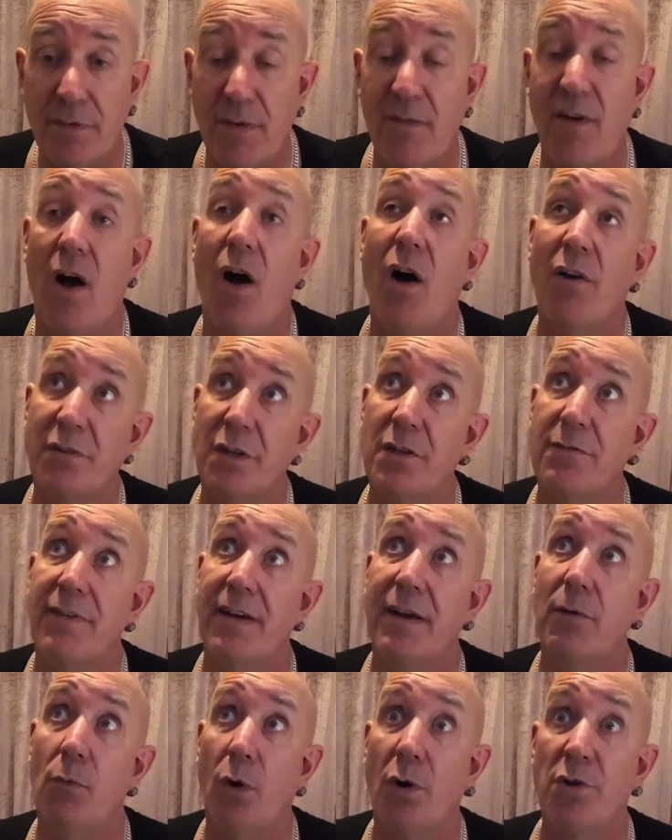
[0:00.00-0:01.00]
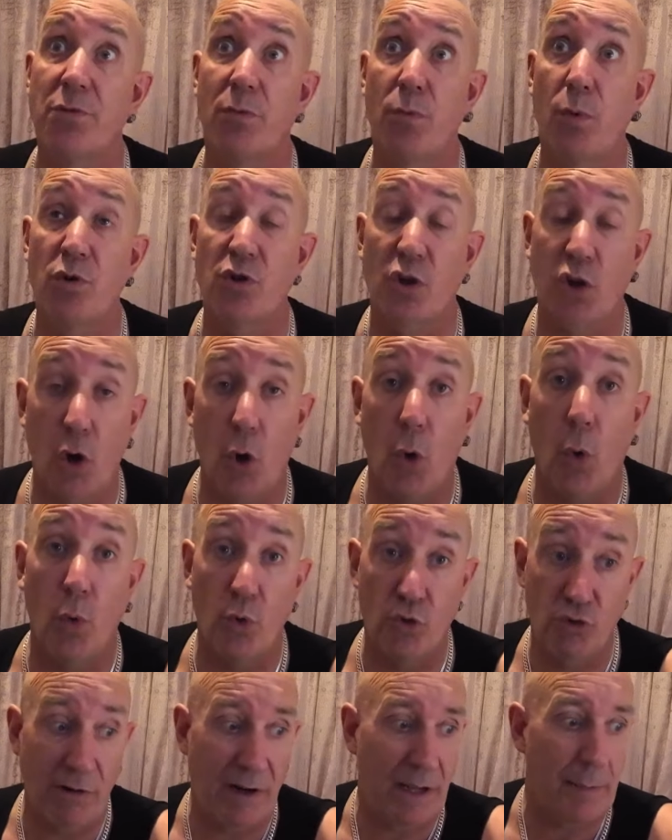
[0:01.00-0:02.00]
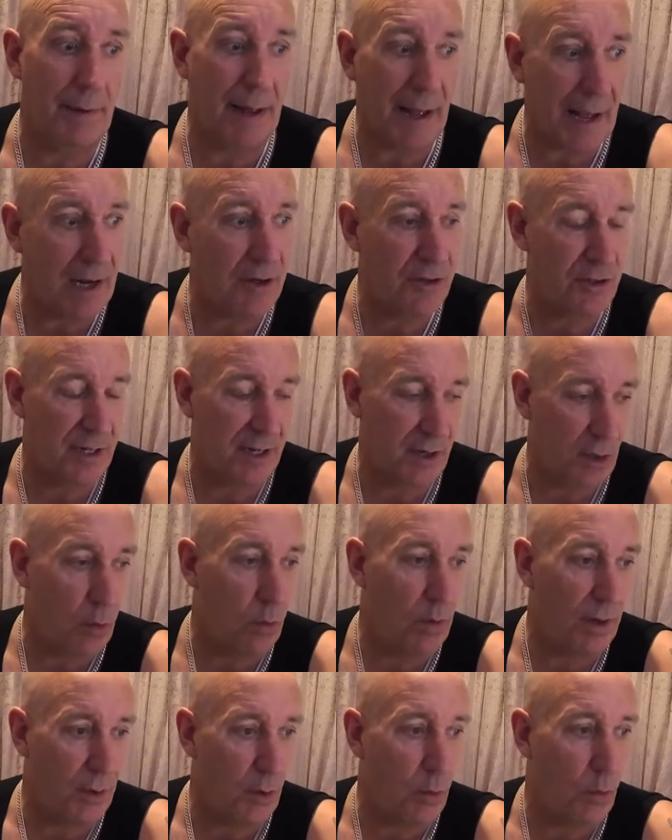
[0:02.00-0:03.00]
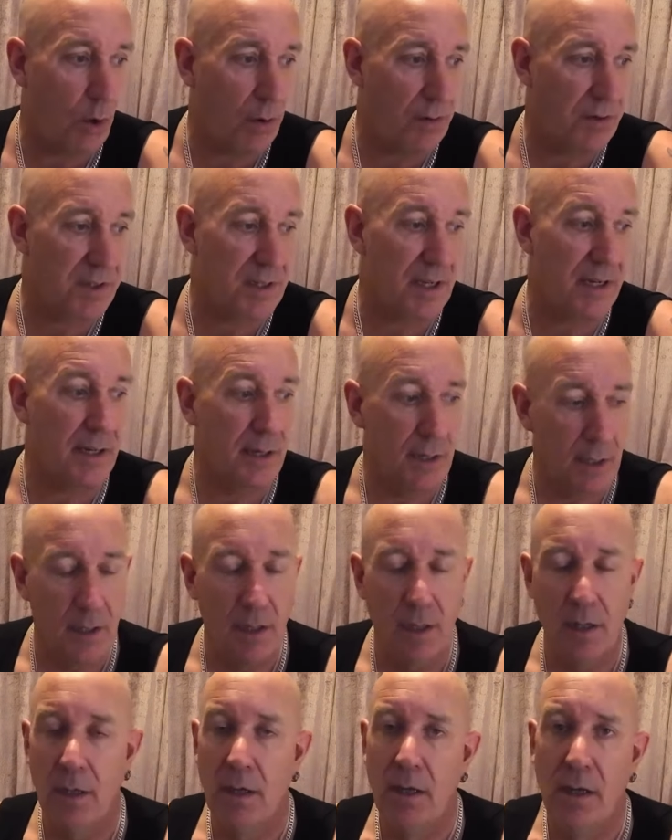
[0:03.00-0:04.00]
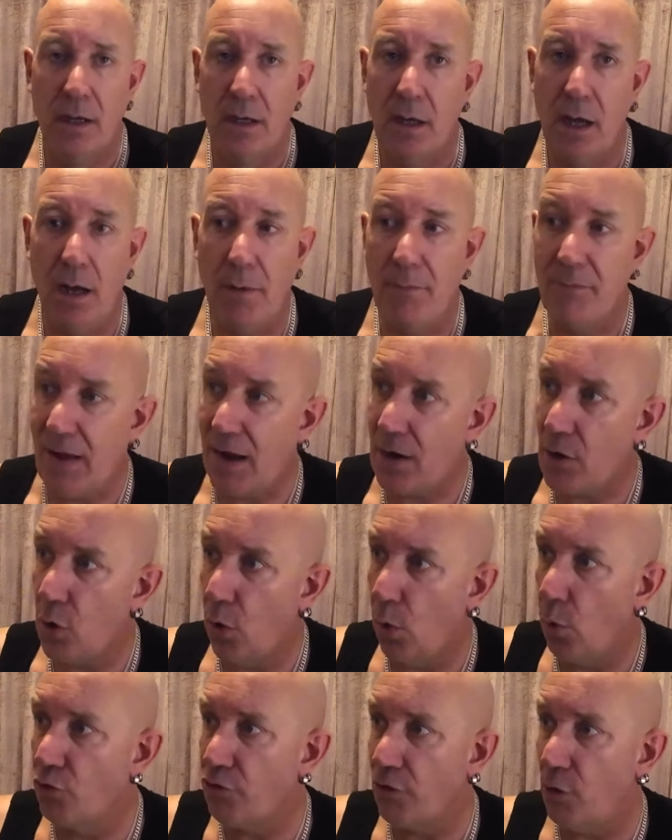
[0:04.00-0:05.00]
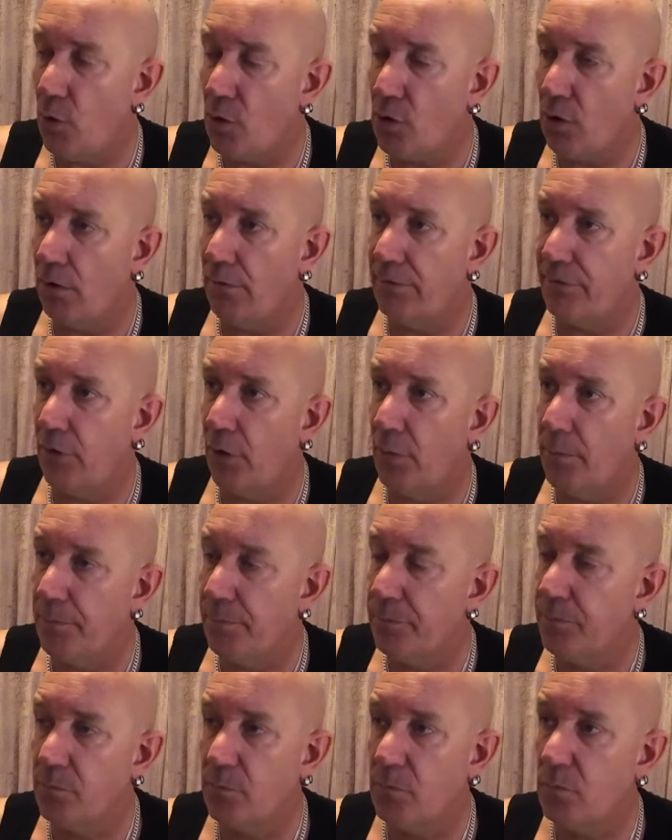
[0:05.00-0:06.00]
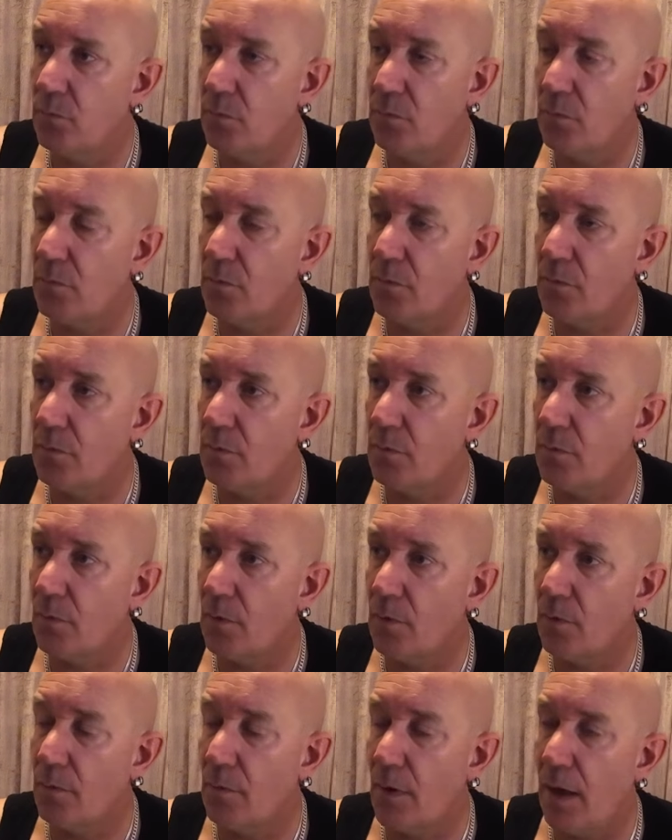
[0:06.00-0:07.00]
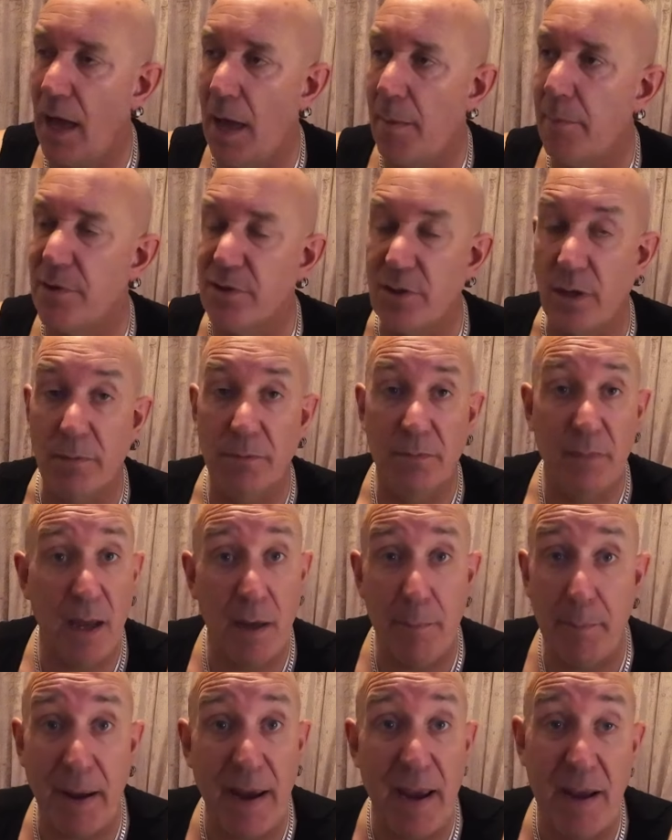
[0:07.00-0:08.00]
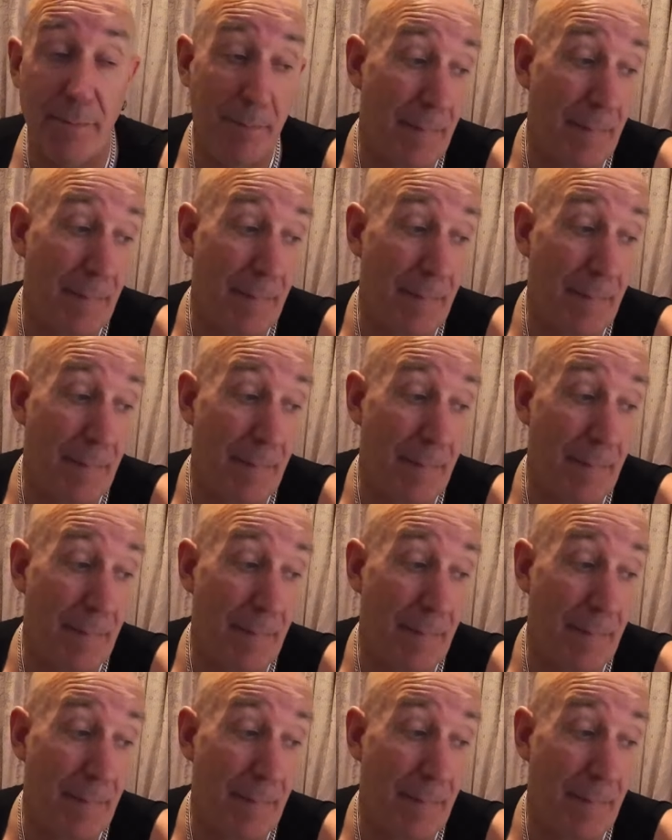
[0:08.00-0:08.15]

hardest thing was a core drilling. But actually, in all honesty, that core drill I got from Amazon, it